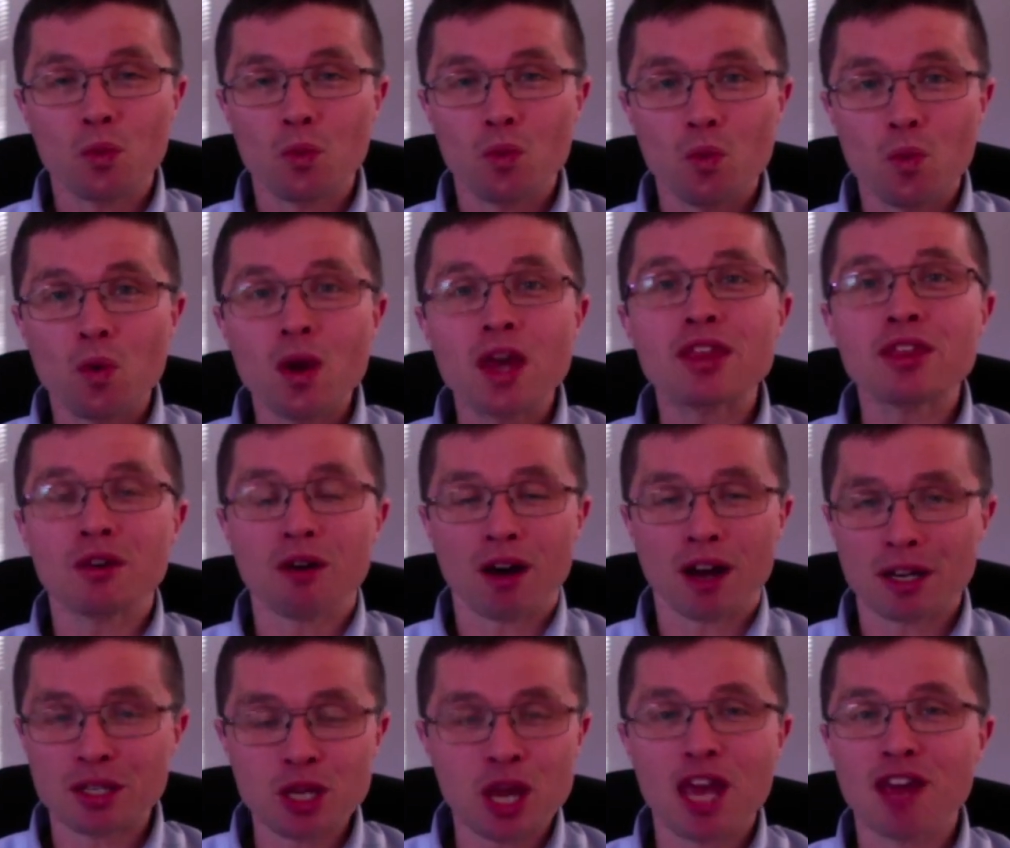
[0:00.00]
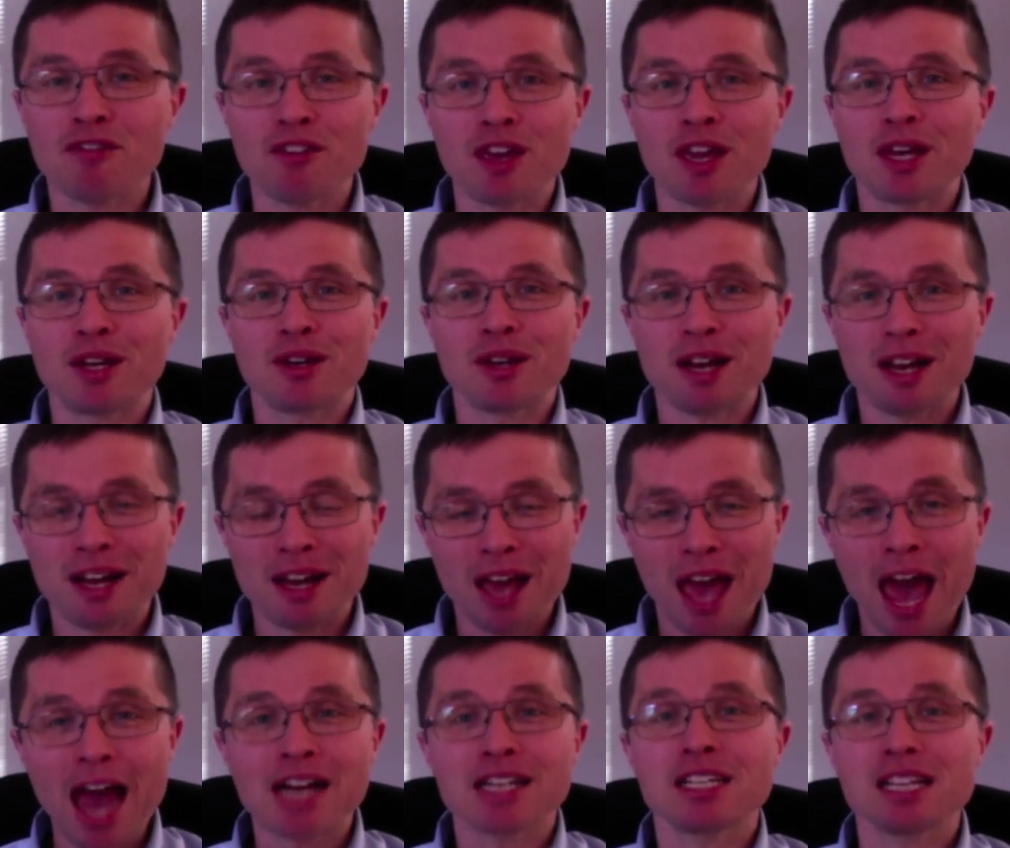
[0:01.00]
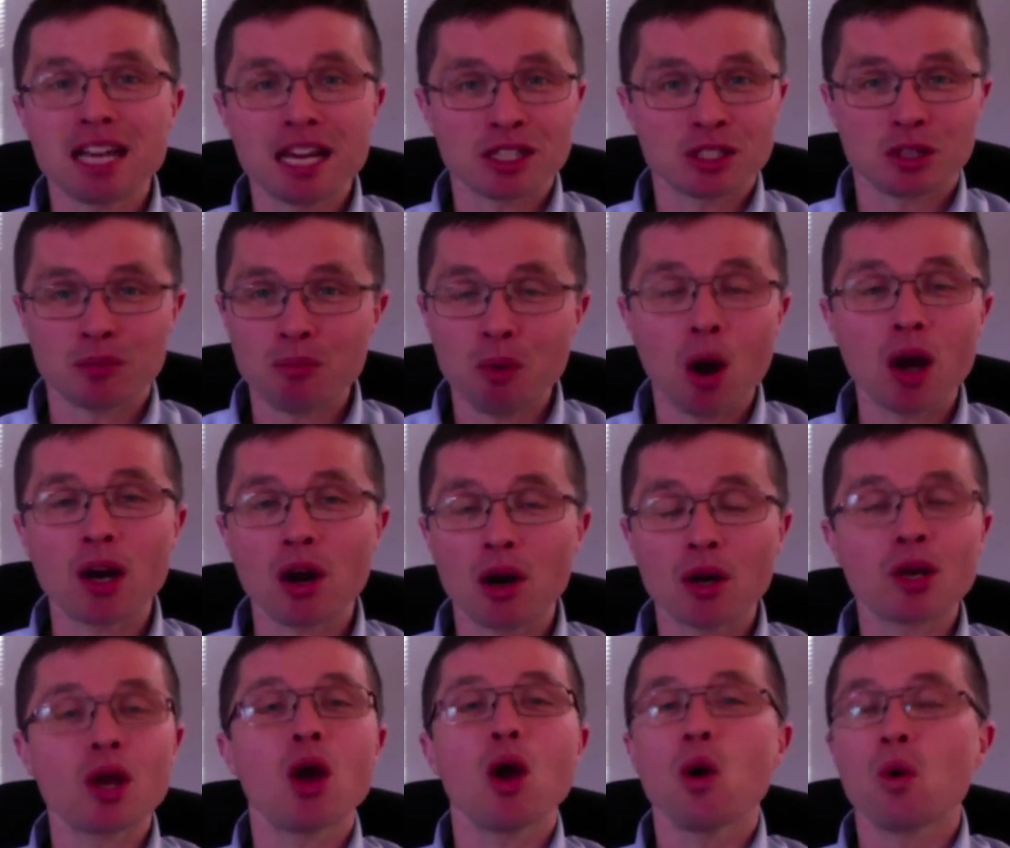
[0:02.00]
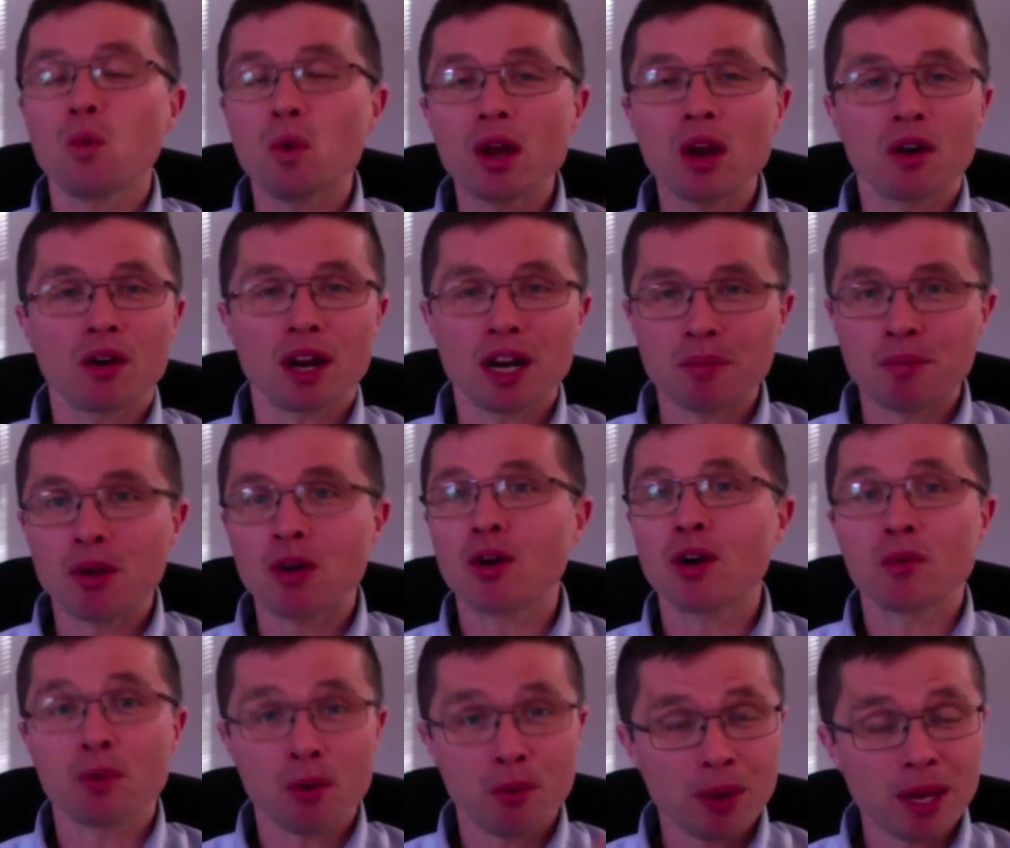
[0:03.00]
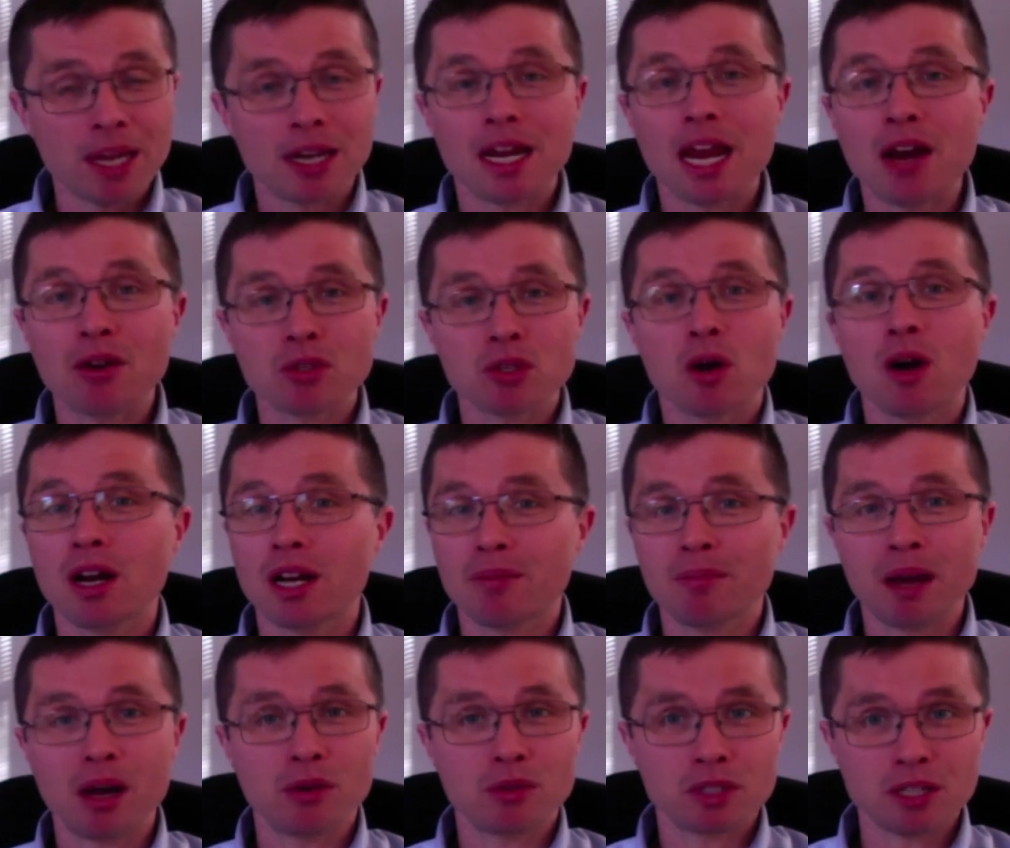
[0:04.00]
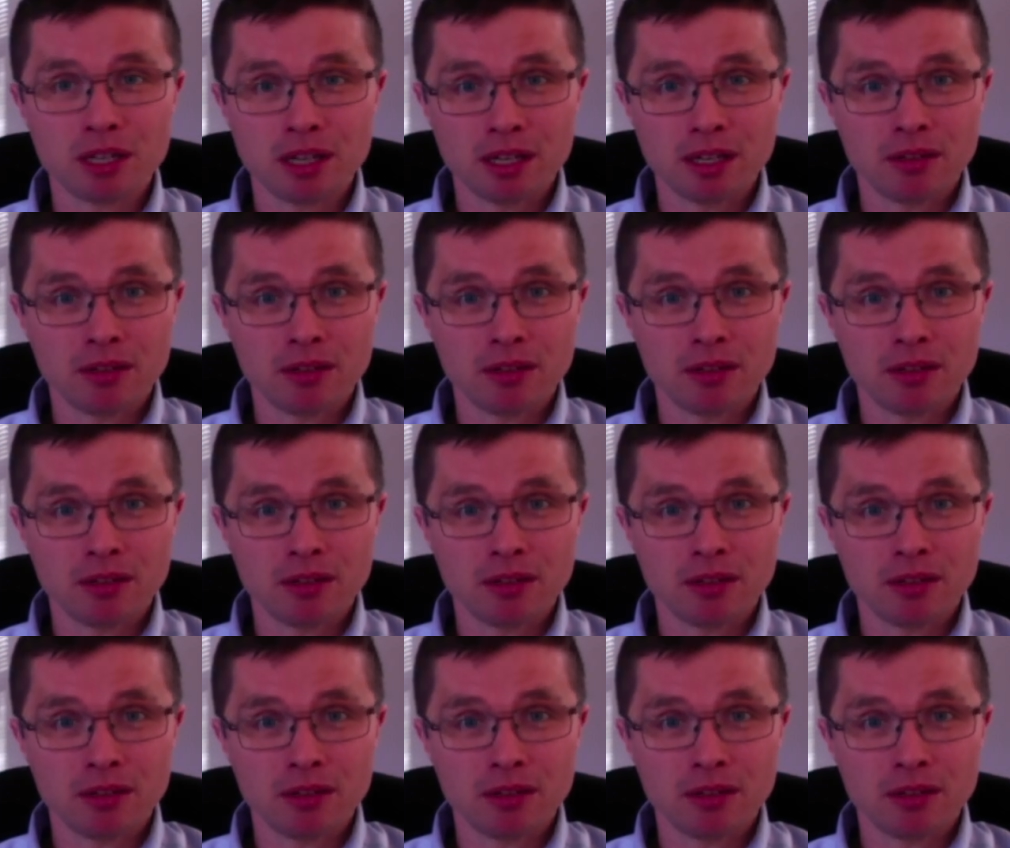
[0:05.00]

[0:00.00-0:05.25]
with Octavian acting as a monarch, we are in a period where we can now talk about,